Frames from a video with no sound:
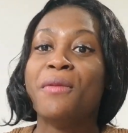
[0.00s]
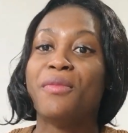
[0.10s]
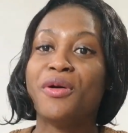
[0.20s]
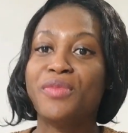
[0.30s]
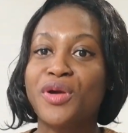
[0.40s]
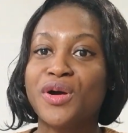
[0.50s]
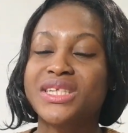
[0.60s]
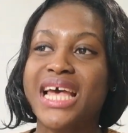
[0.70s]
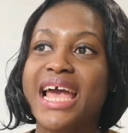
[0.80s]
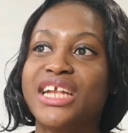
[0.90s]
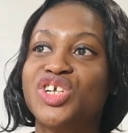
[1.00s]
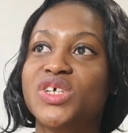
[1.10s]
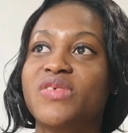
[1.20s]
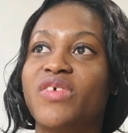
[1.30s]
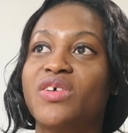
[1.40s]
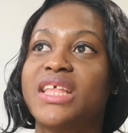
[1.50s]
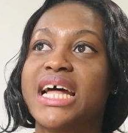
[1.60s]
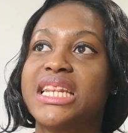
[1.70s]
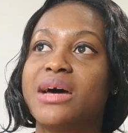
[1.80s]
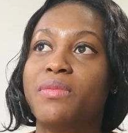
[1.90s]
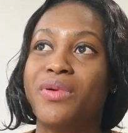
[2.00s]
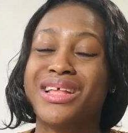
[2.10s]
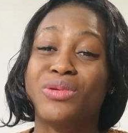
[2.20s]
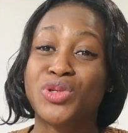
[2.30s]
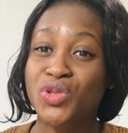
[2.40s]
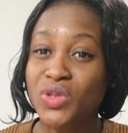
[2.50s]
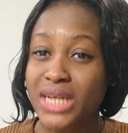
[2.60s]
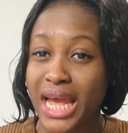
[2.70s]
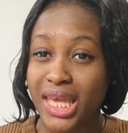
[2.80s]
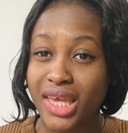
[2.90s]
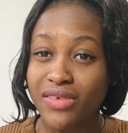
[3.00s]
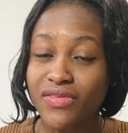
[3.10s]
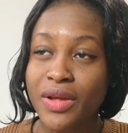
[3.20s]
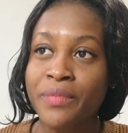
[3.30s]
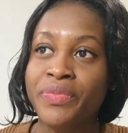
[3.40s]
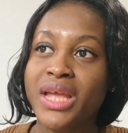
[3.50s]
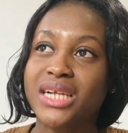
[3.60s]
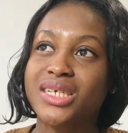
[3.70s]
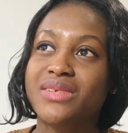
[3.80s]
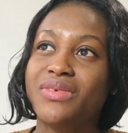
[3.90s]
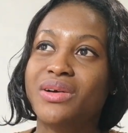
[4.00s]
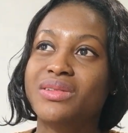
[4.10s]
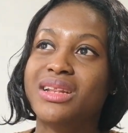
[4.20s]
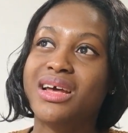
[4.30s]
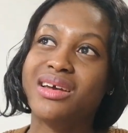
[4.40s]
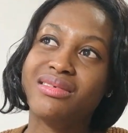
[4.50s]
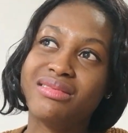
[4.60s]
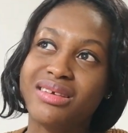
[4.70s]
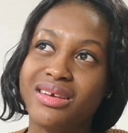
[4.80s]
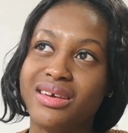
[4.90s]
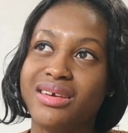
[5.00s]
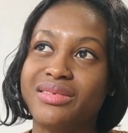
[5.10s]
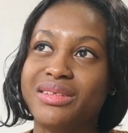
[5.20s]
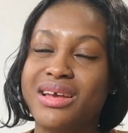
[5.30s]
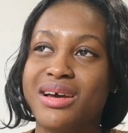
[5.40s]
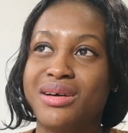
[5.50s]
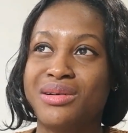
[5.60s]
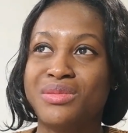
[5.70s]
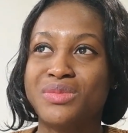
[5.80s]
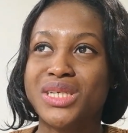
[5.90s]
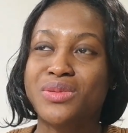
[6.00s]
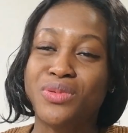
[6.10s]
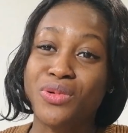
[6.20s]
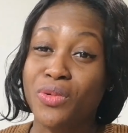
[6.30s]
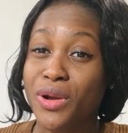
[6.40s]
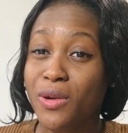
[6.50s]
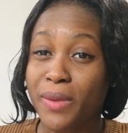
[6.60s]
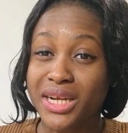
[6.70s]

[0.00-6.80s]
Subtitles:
but because I just felt at that point I was so naive. I just felt like, okay, these people could wake up